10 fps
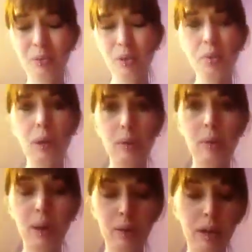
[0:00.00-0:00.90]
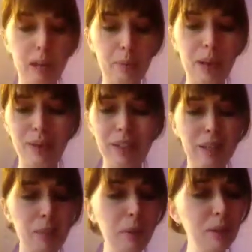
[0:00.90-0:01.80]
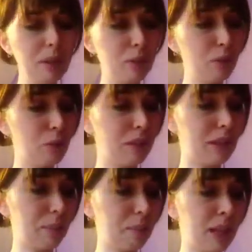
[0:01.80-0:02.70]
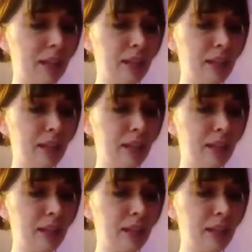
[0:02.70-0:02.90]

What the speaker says: so he was probably about 9 pounds, and he probably could have used them